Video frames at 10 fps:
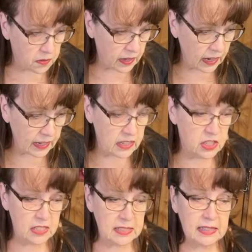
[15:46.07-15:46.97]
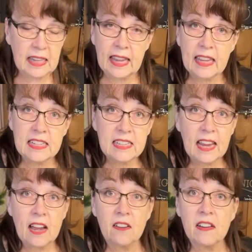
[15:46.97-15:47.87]
I'm lining up that hole with the
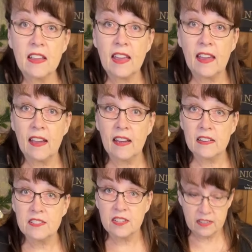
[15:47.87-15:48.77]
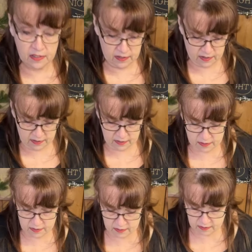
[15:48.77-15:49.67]
hole in my paper,
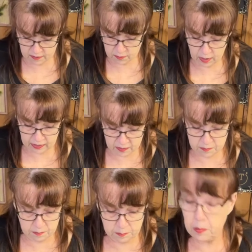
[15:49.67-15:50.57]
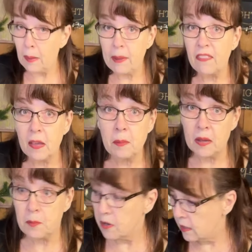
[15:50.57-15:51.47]
because remember, I'm using paper so
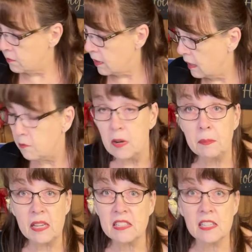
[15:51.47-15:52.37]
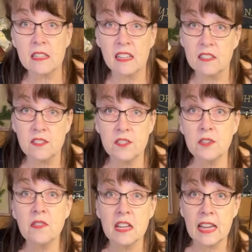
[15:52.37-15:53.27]
that I can just lay it down
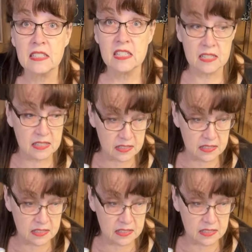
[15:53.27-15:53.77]
and